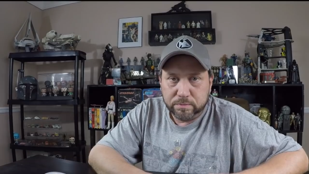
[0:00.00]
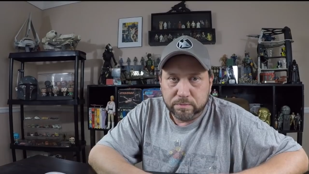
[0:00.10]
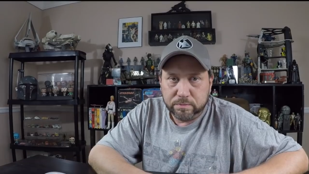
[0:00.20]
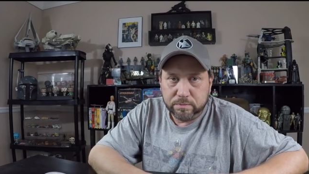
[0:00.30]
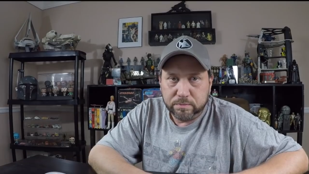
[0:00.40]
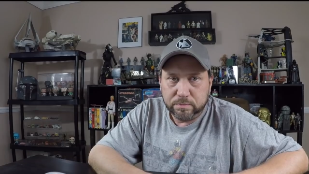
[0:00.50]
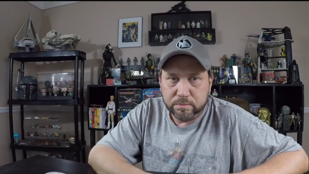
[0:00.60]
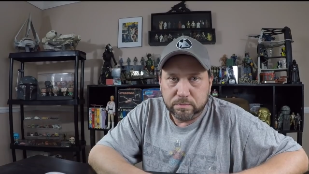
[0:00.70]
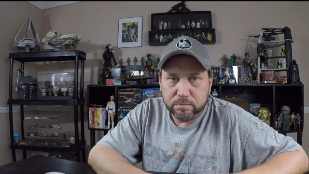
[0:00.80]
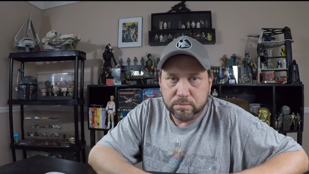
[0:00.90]

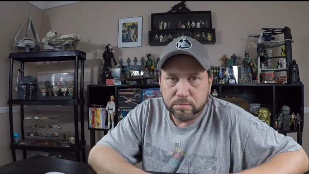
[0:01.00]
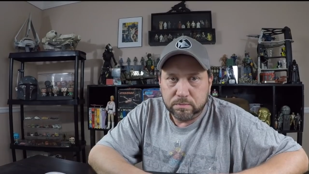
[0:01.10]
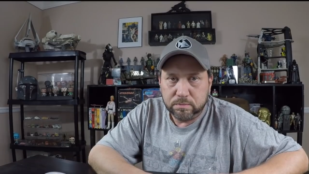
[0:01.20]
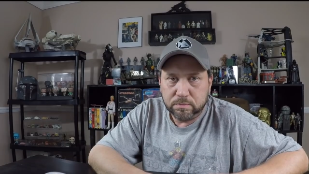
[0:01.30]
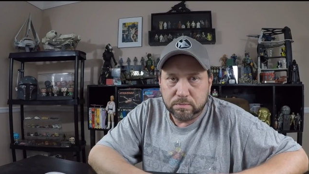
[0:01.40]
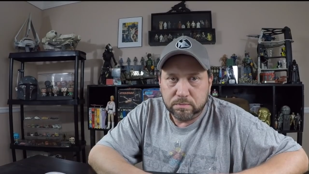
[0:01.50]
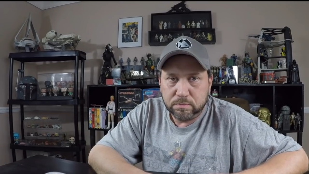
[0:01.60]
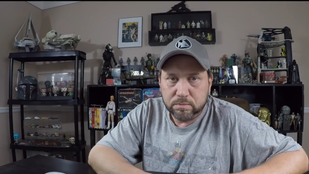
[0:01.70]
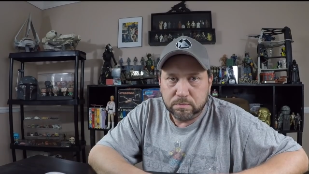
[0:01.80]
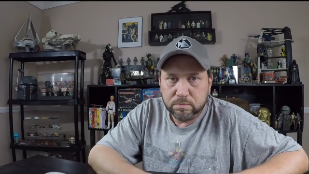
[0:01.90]

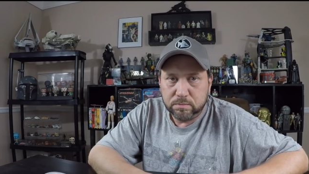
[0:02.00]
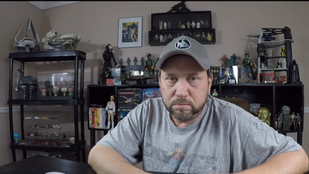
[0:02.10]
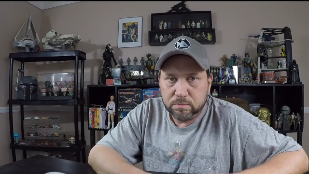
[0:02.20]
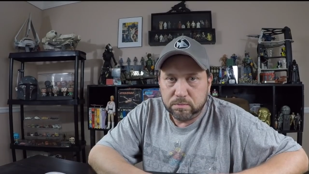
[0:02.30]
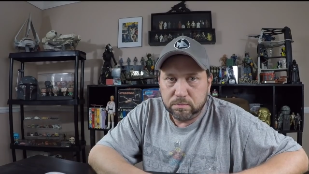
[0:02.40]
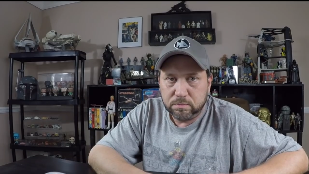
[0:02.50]
Nothing is said.